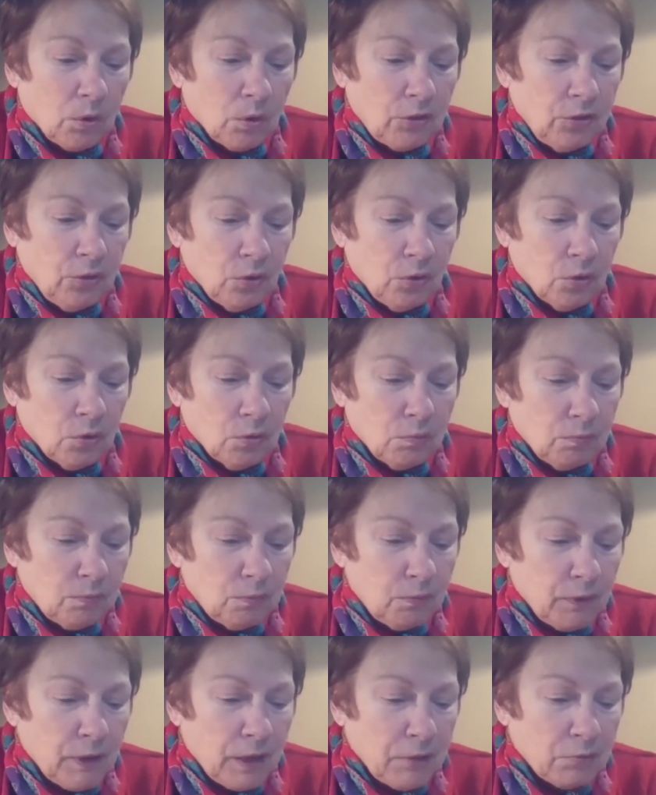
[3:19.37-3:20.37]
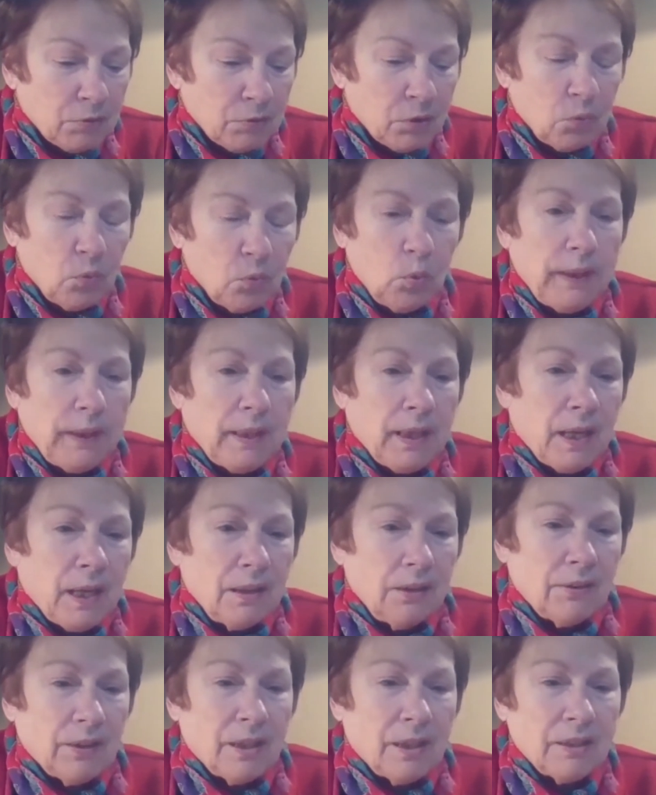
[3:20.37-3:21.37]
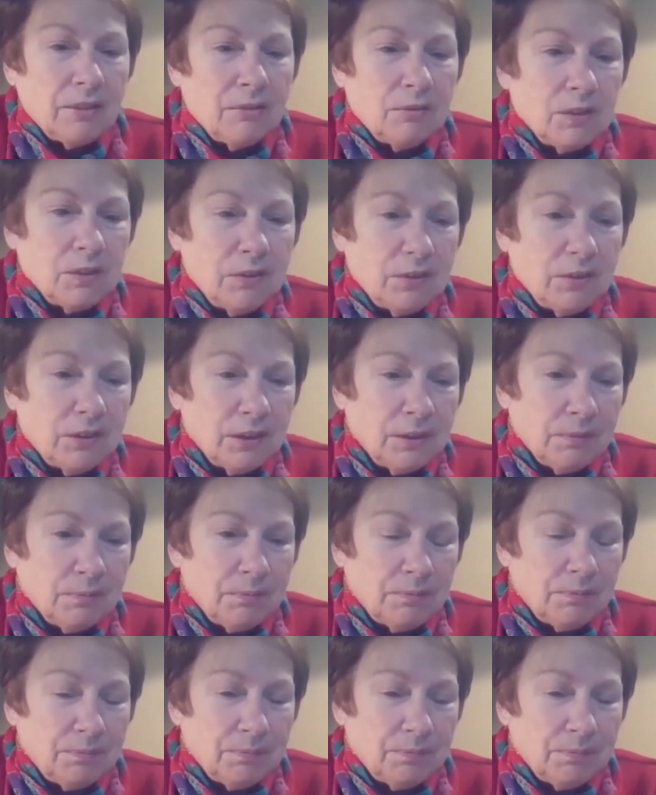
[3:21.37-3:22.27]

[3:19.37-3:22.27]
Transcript: what's your favourite weekend activity?